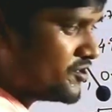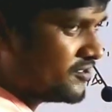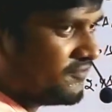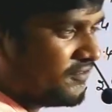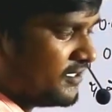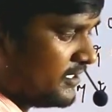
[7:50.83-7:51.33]
each
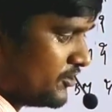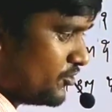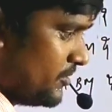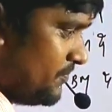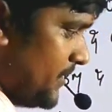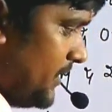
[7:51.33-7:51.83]
and every
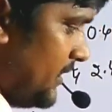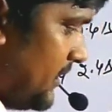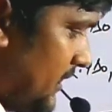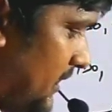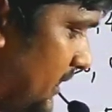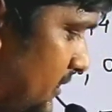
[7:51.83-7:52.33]
electron
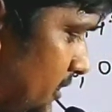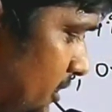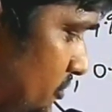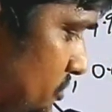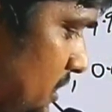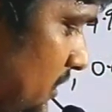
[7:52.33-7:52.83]
paired at
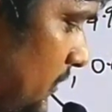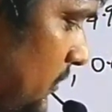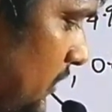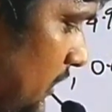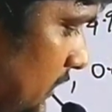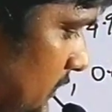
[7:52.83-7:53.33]
T2G level
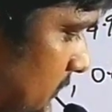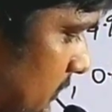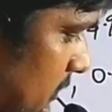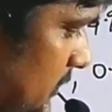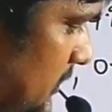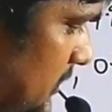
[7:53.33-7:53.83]
only.
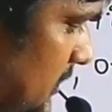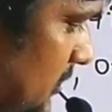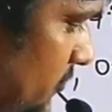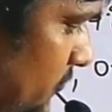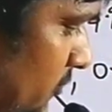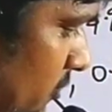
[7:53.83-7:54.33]

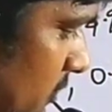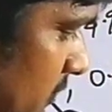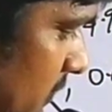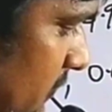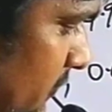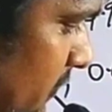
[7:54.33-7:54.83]
Now 4th,